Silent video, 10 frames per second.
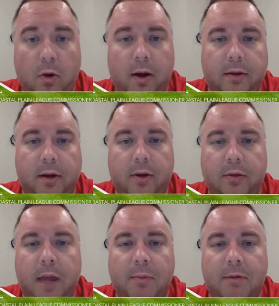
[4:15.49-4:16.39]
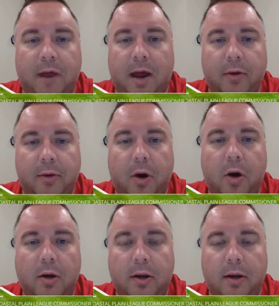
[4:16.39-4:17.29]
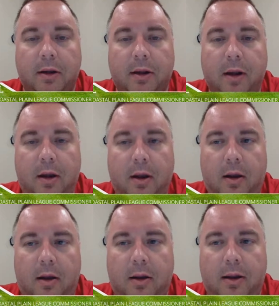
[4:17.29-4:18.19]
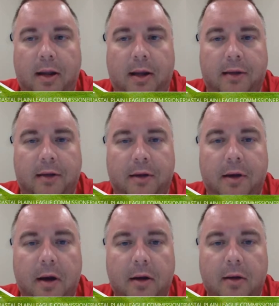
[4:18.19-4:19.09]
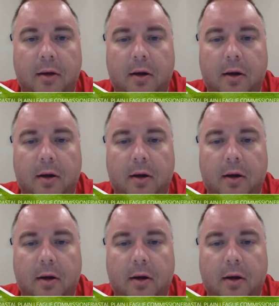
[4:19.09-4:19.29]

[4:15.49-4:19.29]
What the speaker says: Like the entertainment value in our league is second to none.